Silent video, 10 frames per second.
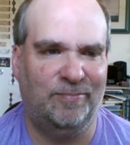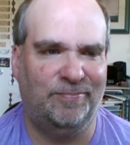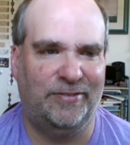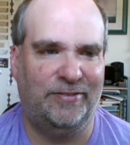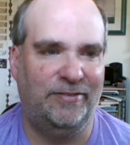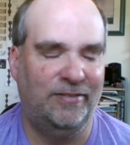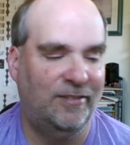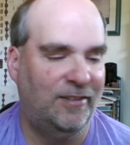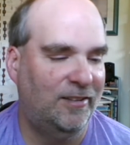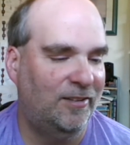And then
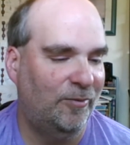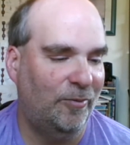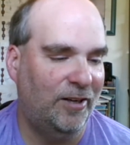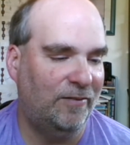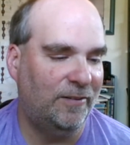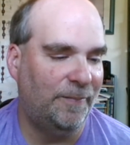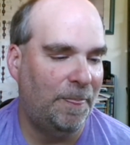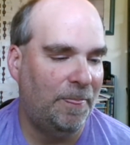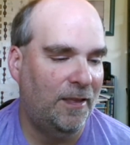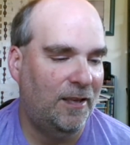Tamina and
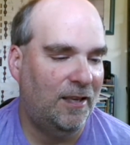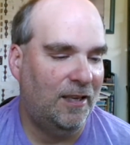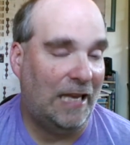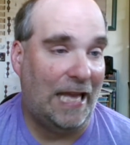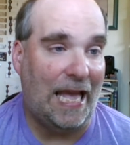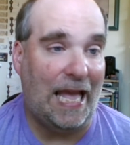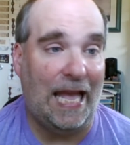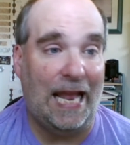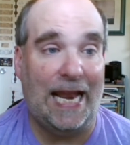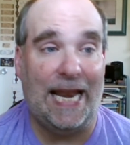Tozawa,
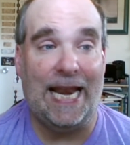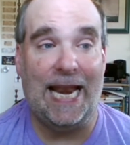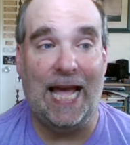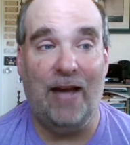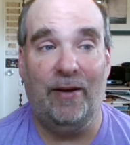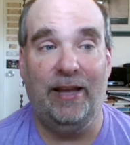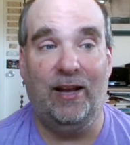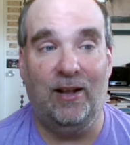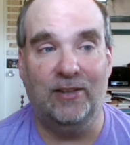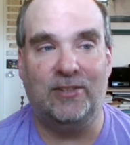Tozawa tried to
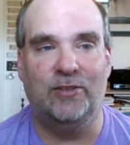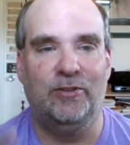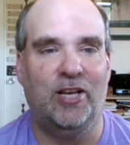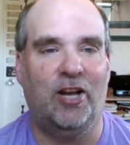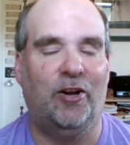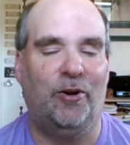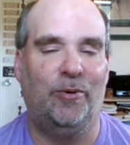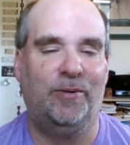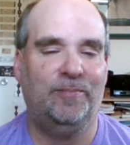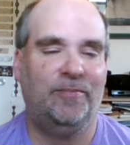propose to Tamina. To me, it's like,
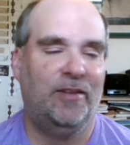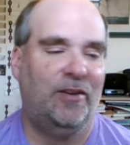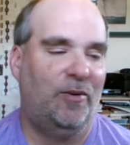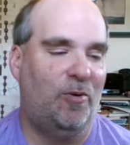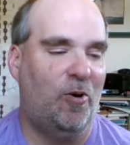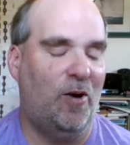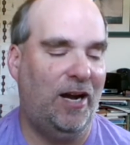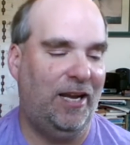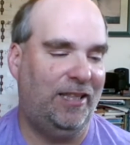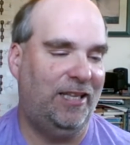pfft,
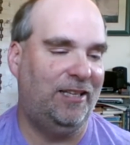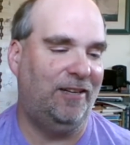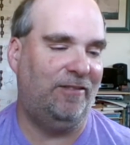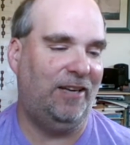whatever.